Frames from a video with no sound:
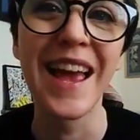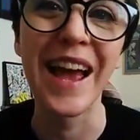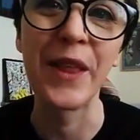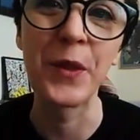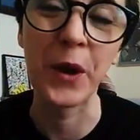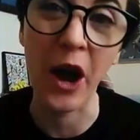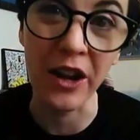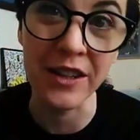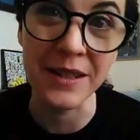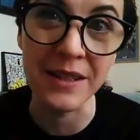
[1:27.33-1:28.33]
And the
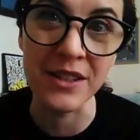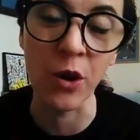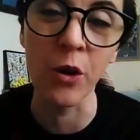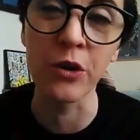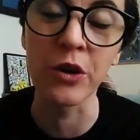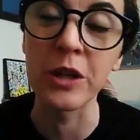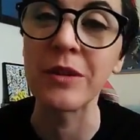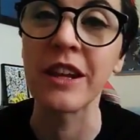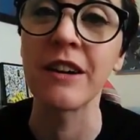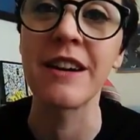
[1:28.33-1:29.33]
content is all going to be
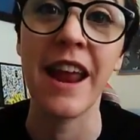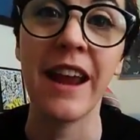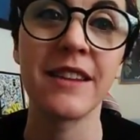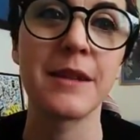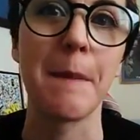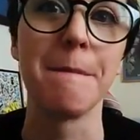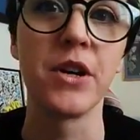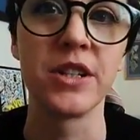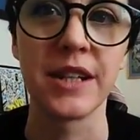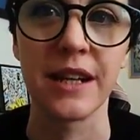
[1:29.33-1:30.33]
there next
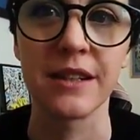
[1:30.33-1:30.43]
Monday.